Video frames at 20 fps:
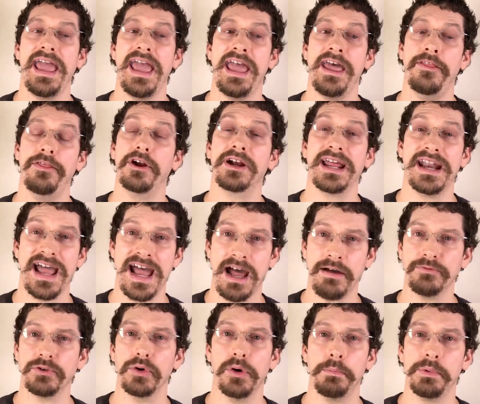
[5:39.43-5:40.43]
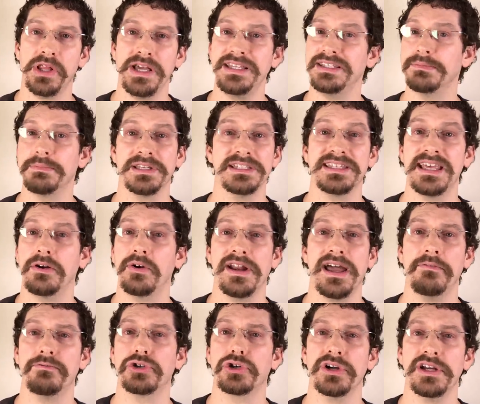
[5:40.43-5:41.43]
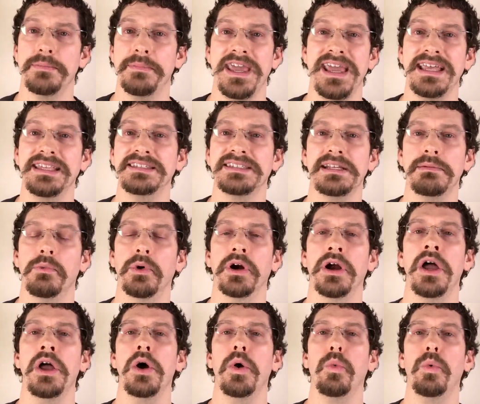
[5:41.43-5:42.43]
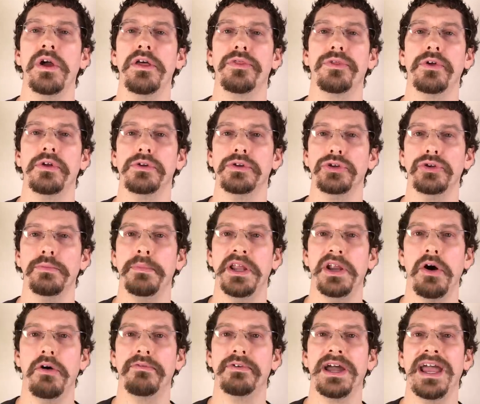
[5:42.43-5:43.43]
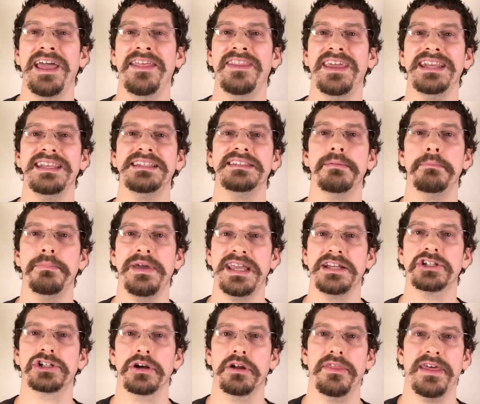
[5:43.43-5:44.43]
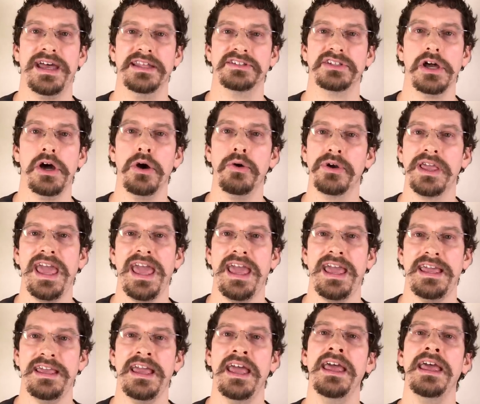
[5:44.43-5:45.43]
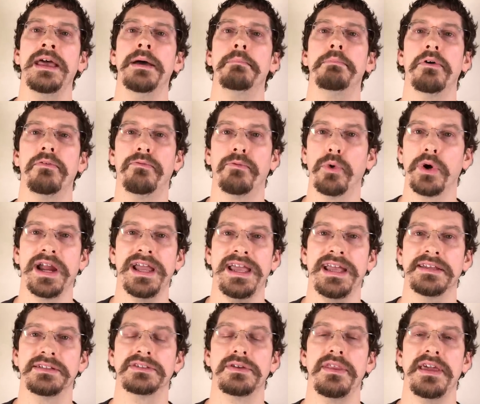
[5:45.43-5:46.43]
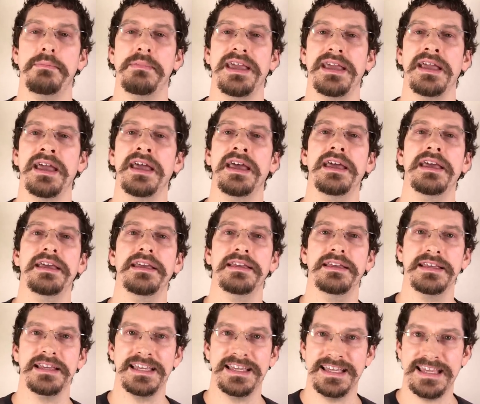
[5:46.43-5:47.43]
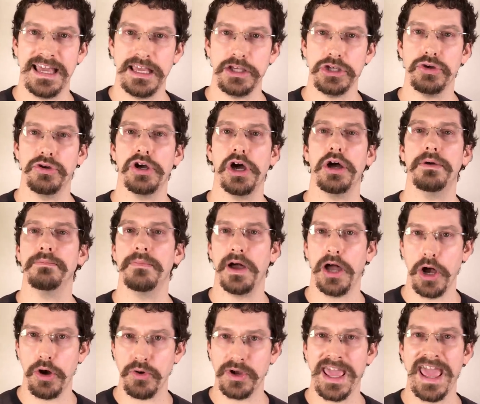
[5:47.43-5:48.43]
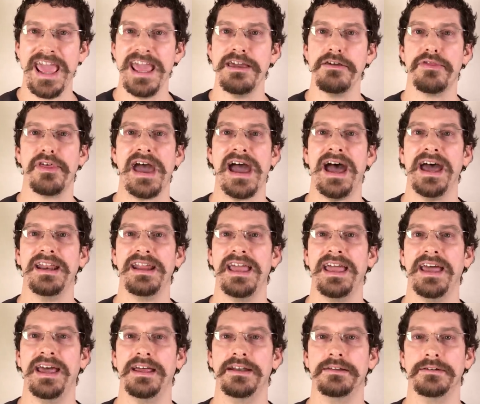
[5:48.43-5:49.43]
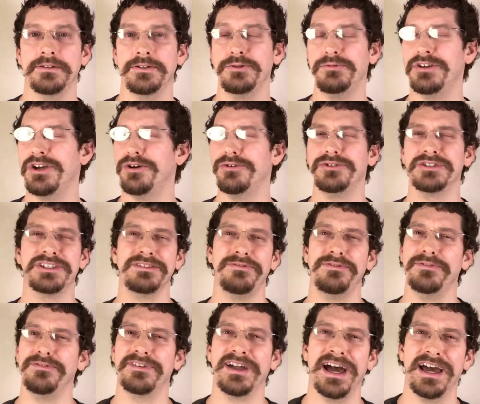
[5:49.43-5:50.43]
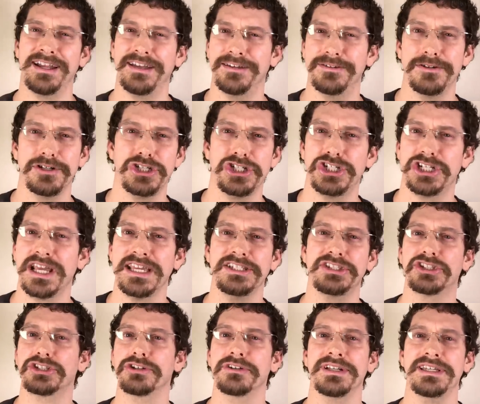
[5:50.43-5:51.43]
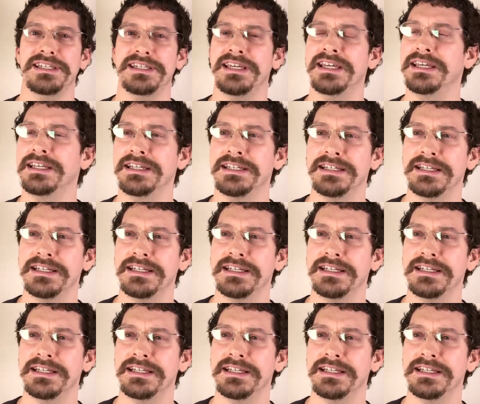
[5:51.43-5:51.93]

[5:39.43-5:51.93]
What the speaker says: And they're gonna have to replace them because they don't have tritium hands anymore with Luminova, and they need to make sure that's okay beforehand. So they may get you to okay that, and who knows, if you've got a shystery